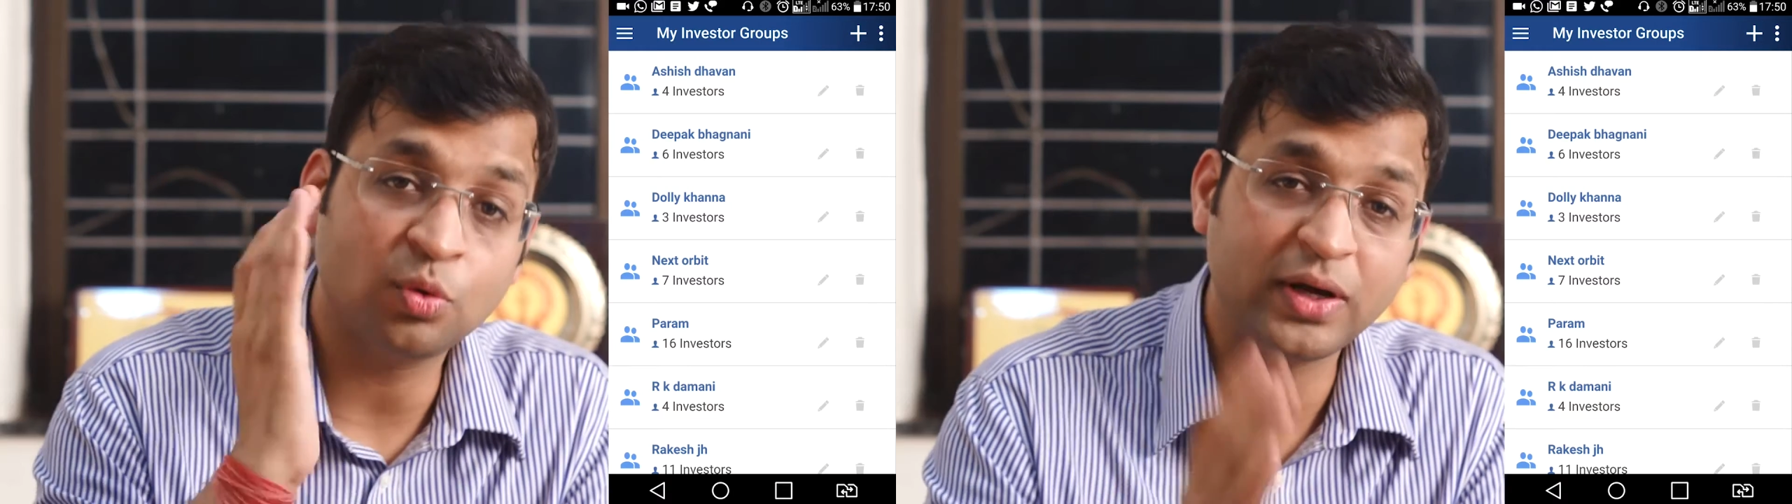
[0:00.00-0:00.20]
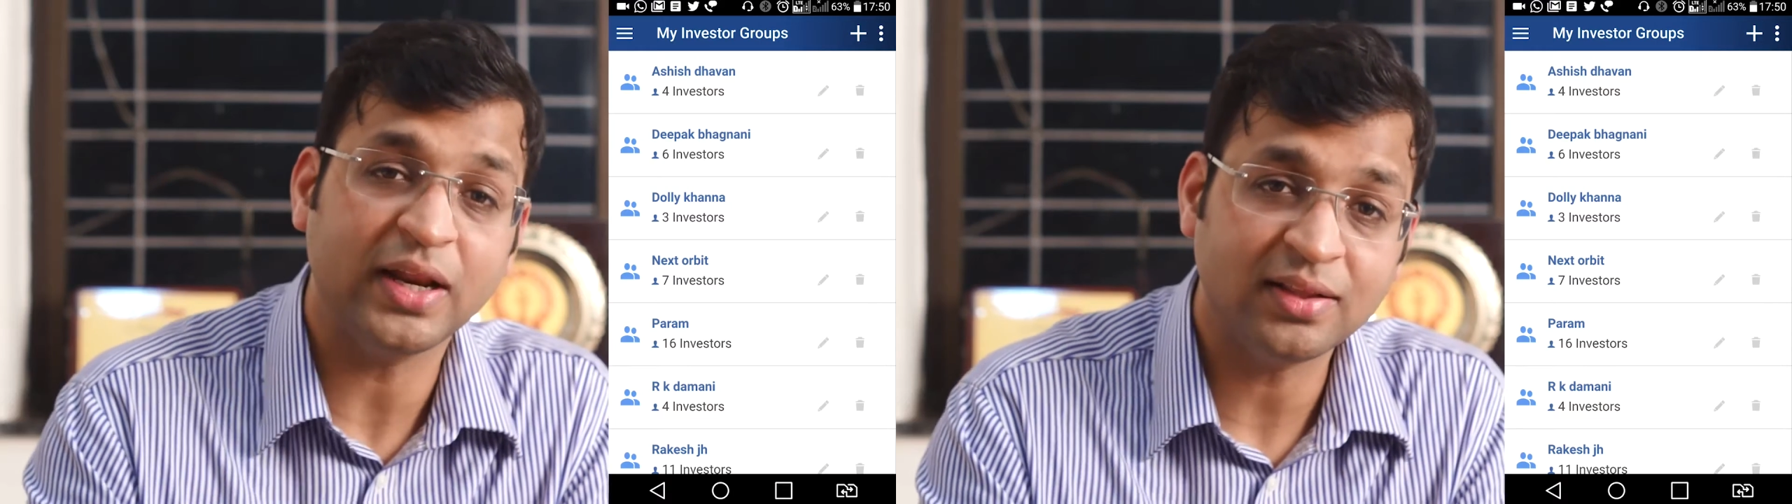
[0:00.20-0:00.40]

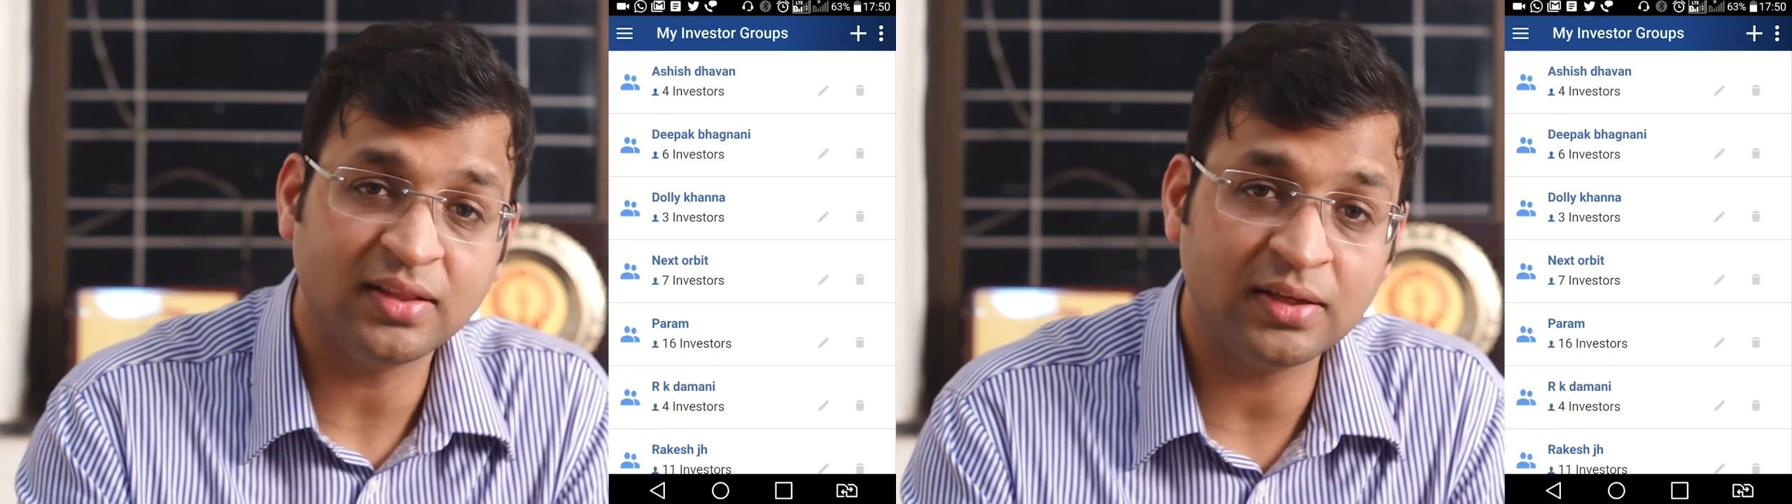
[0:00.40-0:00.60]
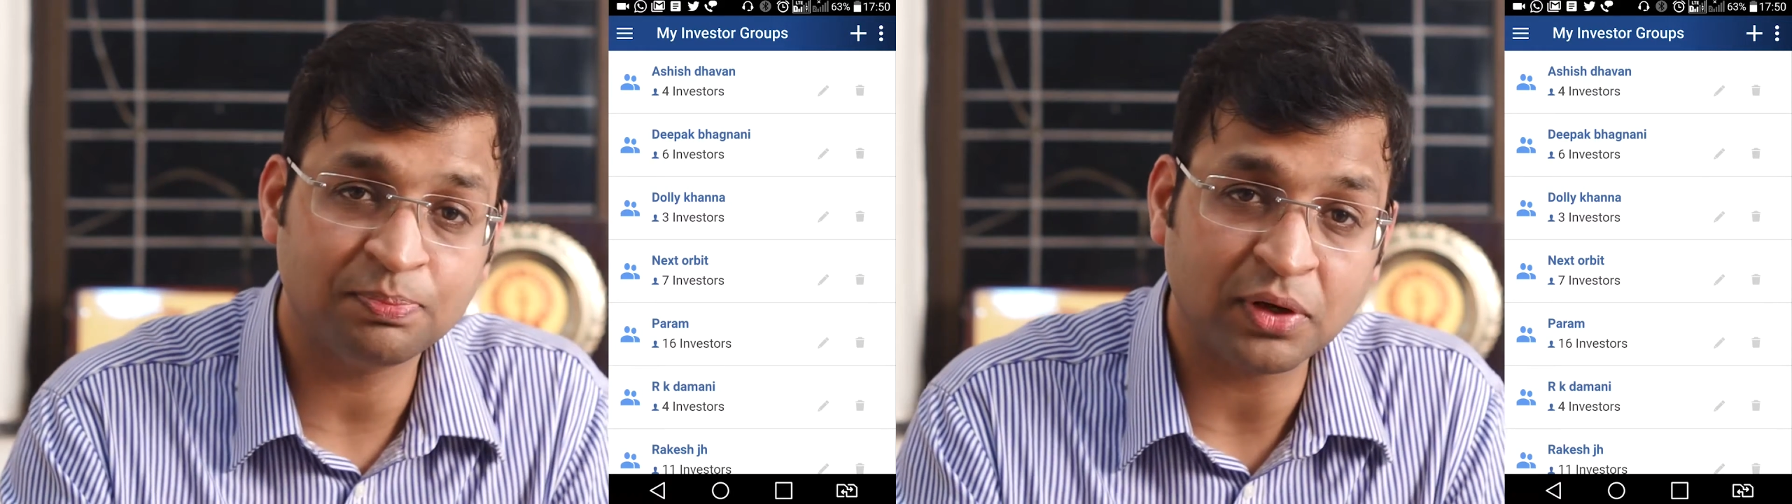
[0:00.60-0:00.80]
quitting
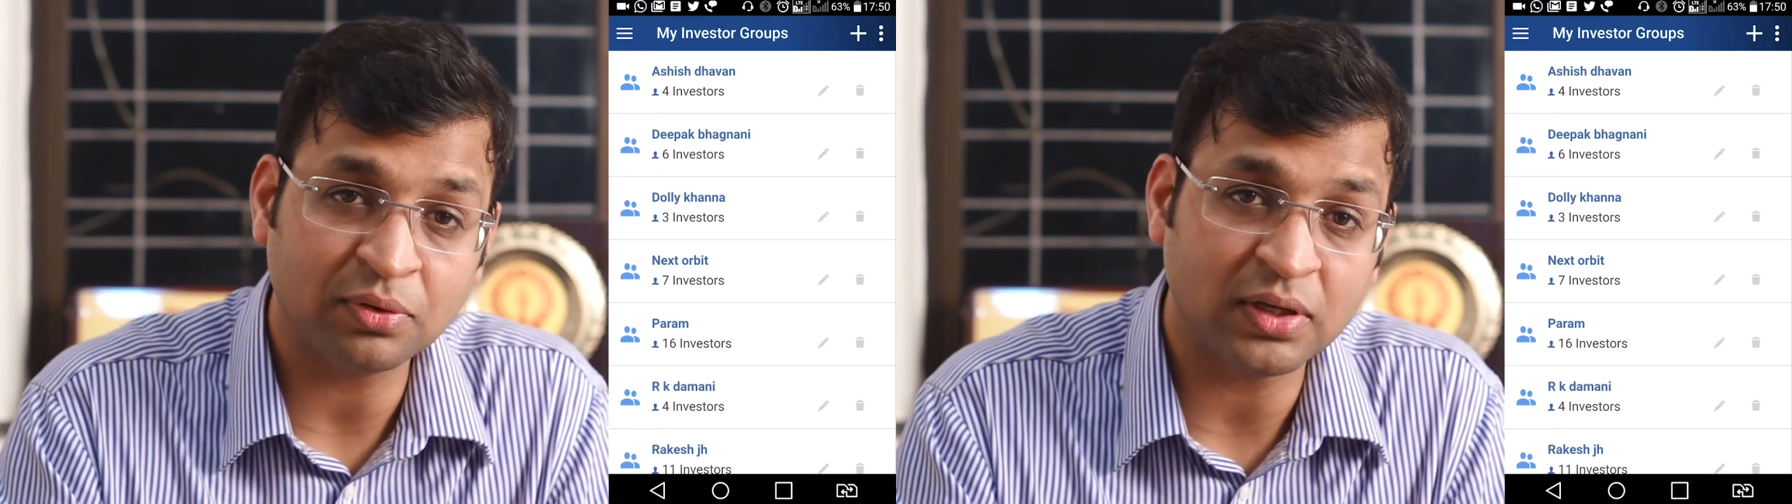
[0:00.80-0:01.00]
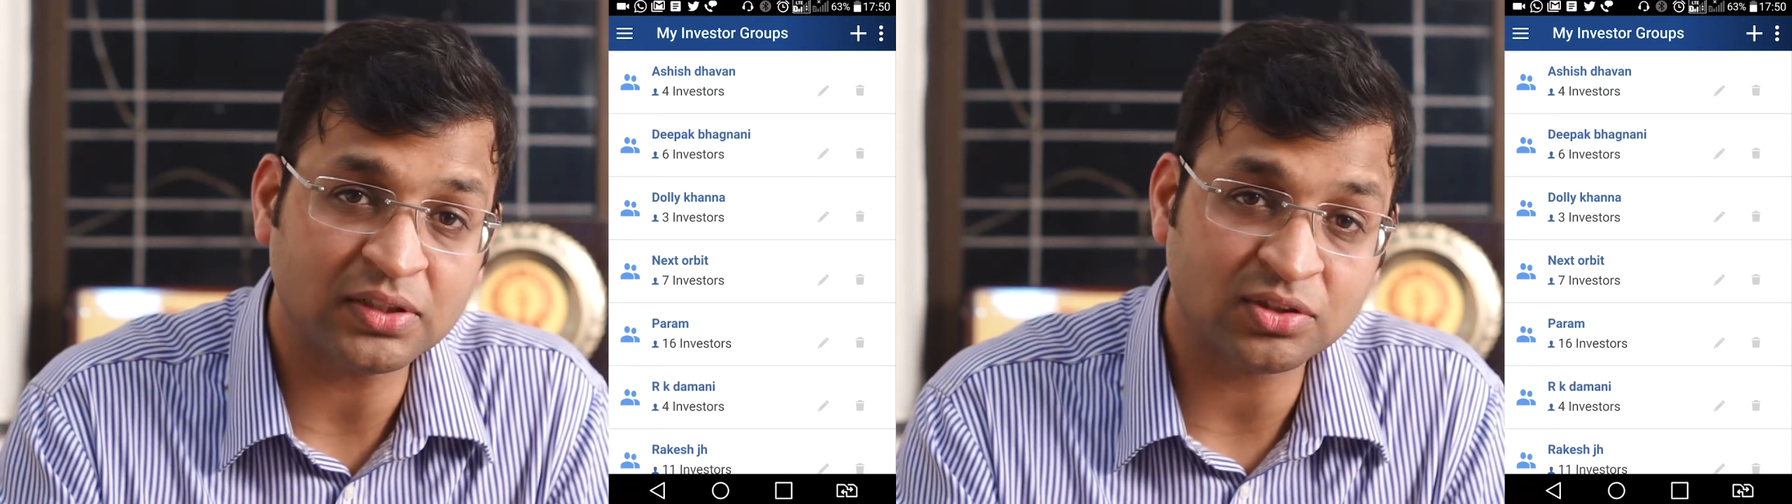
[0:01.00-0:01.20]
the
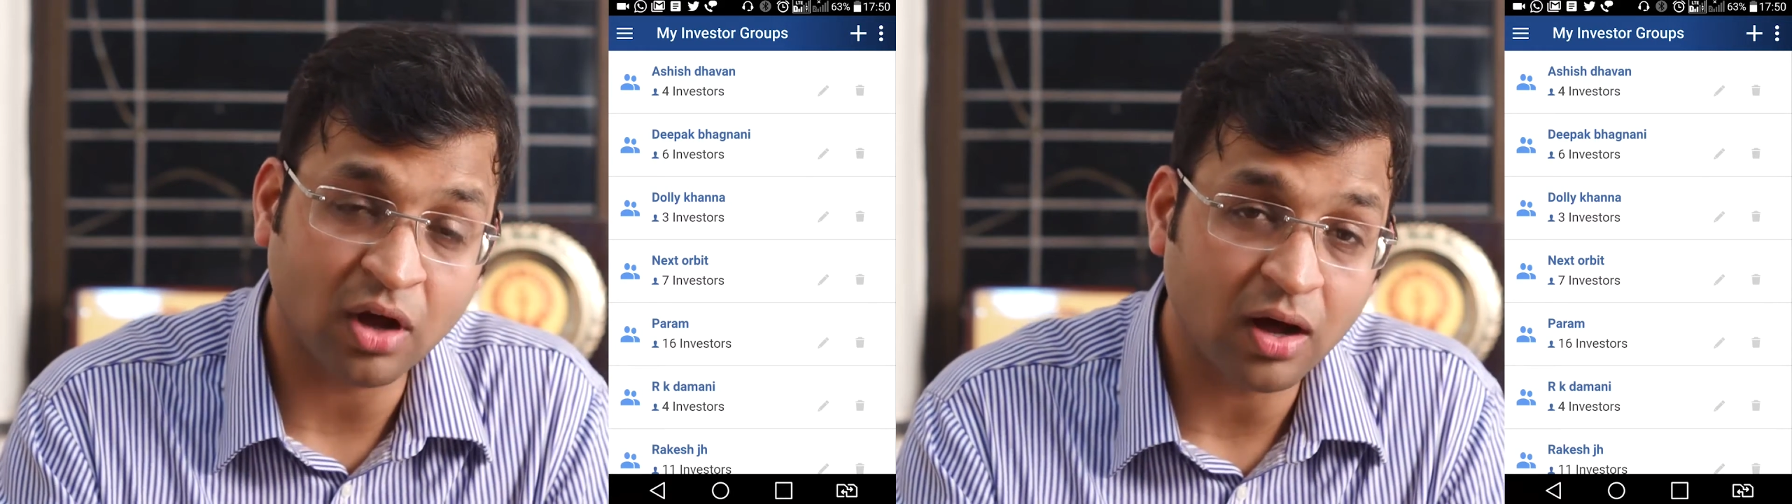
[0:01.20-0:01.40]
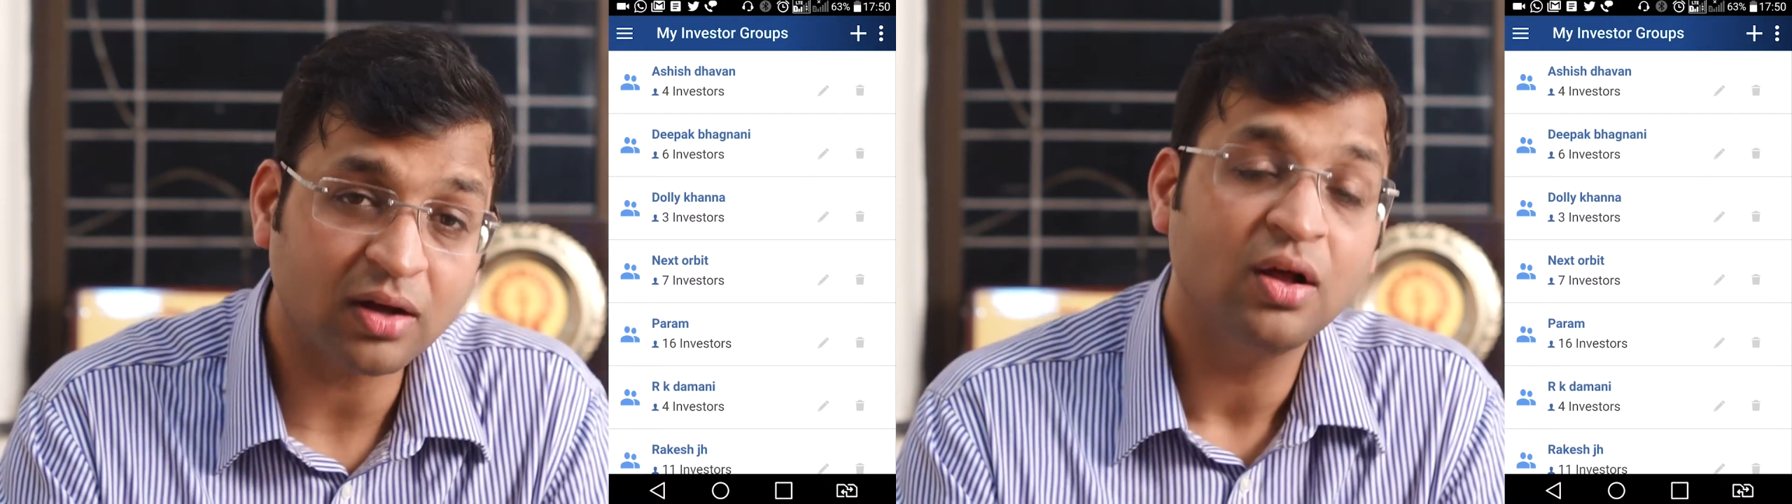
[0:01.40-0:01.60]
particular
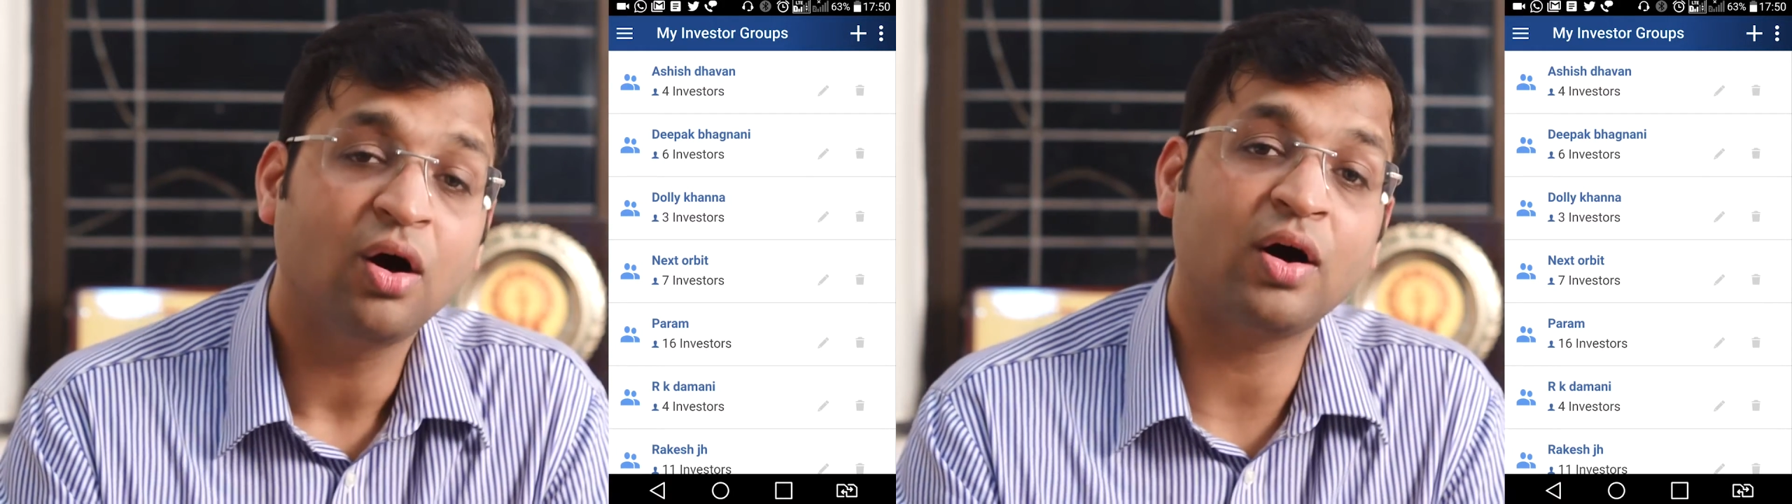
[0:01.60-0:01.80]
stock